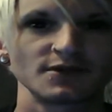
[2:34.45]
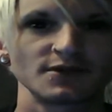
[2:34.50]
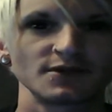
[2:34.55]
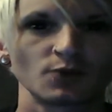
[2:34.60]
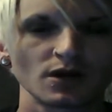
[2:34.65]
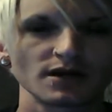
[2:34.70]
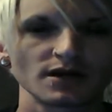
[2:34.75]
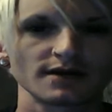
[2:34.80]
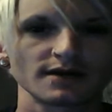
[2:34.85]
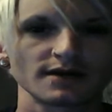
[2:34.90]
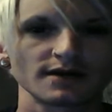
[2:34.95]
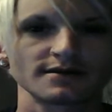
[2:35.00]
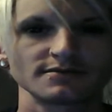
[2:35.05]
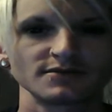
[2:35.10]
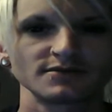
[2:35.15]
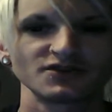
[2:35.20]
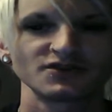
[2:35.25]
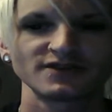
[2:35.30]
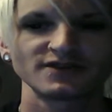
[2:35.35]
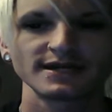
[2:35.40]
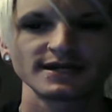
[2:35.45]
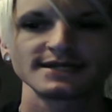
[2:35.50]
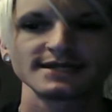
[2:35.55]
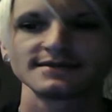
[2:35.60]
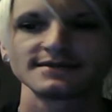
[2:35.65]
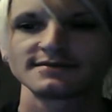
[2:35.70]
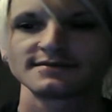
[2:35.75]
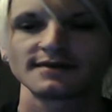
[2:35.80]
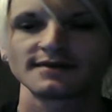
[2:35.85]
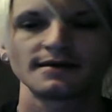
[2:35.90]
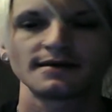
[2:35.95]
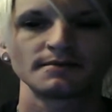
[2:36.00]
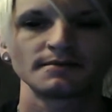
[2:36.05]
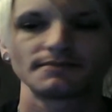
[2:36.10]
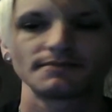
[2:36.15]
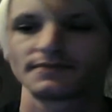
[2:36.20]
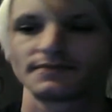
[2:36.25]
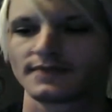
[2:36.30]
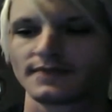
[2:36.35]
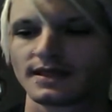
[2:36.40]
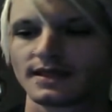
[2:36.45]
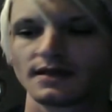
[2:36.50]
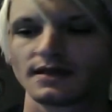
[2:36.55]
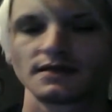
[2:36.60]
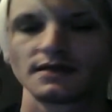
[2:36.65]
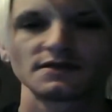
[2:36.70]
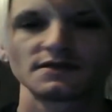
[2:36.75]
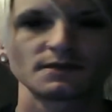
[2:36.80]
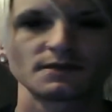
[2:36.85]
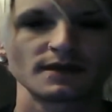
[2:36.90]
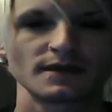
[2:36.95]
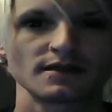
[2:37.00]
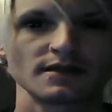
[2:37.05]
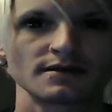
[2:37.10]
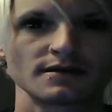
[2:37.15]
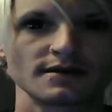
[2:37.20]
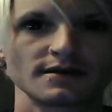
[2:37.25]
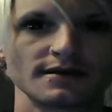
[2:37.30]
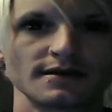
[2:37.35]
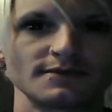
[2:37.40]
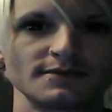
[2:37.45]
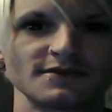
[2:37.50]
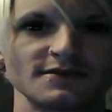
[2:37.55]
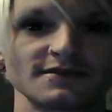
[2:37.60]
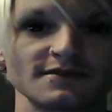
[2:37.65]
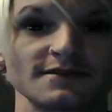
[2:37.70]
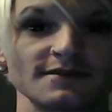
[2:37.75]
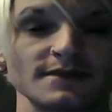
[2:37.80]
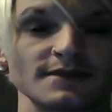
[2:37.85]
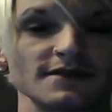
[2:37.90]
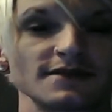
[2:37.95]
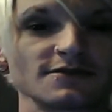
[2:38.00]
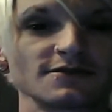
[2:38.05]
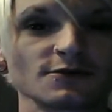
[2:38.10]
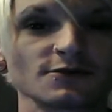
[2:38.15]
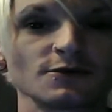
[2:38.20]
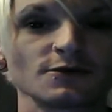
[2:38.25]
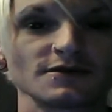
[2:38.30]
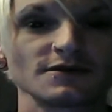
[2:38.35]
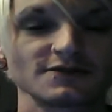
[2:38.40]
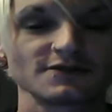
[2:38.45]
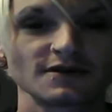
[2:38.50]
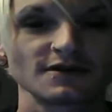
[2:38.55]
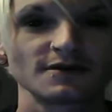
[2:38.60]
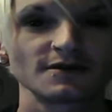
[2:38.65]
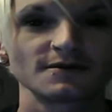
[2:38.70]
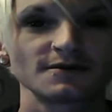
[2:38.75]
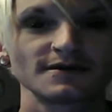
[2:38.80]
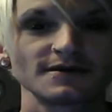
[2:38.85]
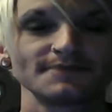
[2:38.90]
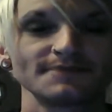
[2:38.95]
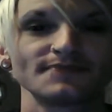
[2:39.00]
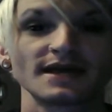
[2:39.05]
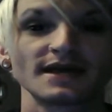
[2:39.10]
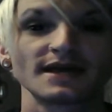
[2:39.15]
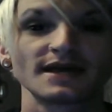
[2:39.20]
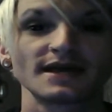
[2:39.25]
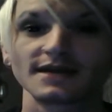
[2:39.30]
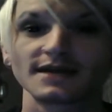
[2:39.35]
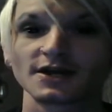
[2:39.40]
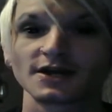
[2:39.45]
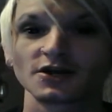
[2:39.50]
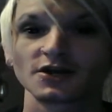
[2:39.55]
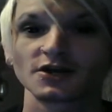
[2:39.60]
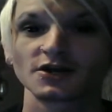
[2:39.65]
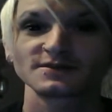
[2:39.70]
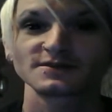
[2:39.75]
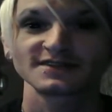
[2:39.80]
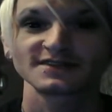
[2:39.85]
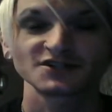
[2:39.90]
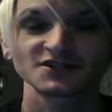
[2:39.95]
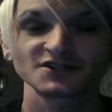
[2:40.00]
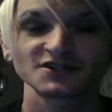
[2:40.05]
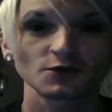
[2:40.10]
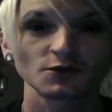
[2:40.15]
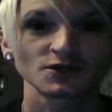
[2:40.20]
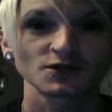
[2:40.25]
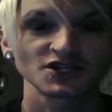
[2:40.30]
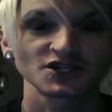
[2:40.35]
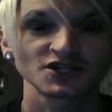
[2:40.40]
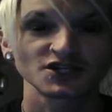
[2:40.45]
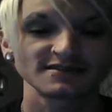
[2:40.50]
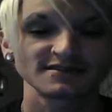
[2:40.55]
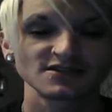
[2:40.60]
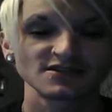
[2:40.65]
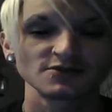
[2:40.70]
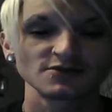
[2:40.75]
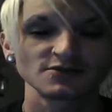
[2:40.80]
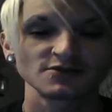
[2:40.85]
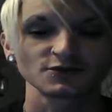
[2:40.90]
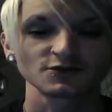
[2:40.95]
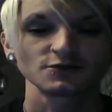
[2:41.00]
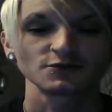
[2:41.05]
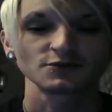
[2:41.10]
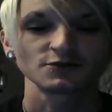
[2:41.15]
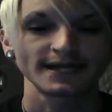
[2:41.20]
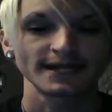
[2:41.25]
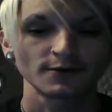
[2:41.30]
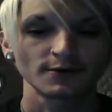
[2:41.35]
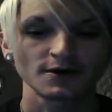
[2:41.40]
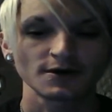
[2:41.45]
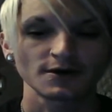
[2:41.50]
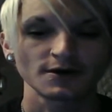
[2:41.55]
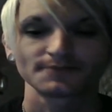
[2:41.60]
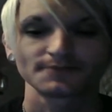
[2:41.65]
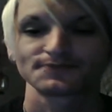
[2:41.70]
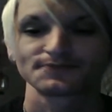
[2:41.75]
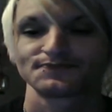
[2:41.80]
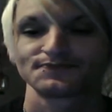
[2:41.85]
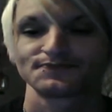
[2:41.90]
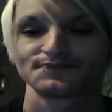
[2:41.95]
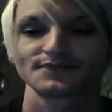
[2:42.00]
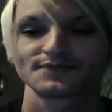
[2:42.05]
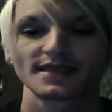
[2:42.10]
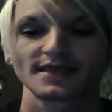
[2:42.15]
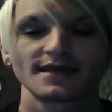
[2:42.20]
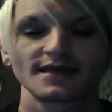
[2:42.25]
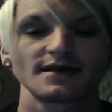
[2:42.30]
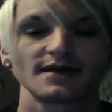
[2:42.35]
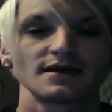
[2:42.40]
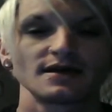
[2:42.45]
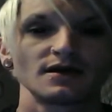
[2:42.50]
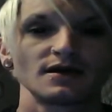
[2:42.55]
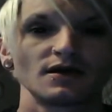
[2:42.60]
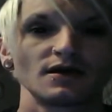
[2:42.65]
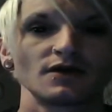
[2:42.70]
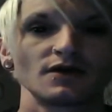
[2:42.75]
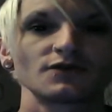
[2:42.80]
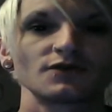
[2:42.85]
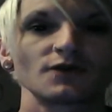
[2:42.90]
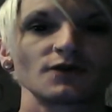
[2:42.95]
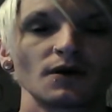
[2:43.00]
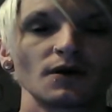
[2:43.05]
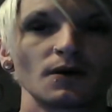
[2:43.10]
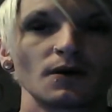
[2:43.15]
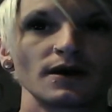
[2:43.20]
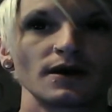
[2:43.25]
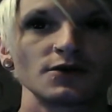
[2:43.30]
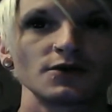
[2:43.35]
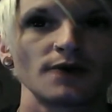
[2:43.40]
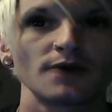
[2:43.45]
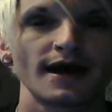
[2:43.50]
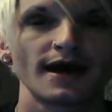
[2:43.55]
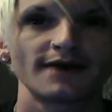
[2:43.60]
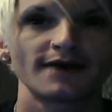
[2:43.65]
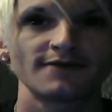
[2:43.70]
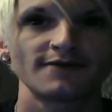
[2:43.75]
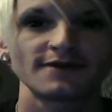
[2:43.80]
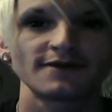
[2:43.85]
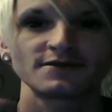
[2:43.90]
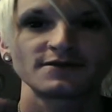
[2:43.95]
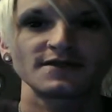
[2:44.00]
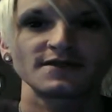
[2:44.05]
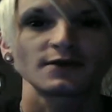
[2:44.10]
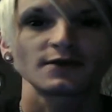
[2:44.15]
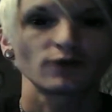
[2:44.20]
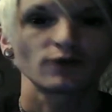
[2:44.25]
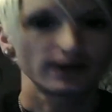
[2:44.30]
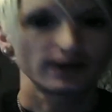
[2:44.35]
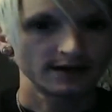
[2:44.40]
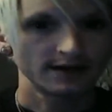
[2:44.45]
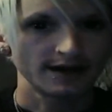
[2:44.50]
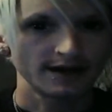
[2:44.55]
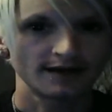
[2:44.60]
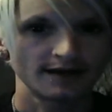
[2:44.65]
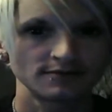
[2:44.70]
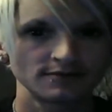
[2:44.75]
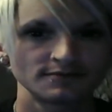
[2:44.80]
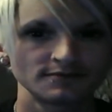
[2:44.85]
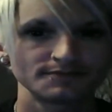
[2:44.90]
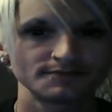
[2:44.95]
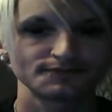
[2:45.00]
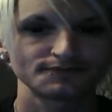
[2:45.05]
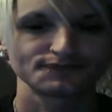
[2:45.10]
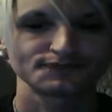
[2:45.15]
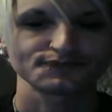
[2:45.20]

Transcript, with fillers: your work, your studies. Um, it's been a long time since I've been in school, so not 100% sure what you guys do in school anymore. So you have everything written down,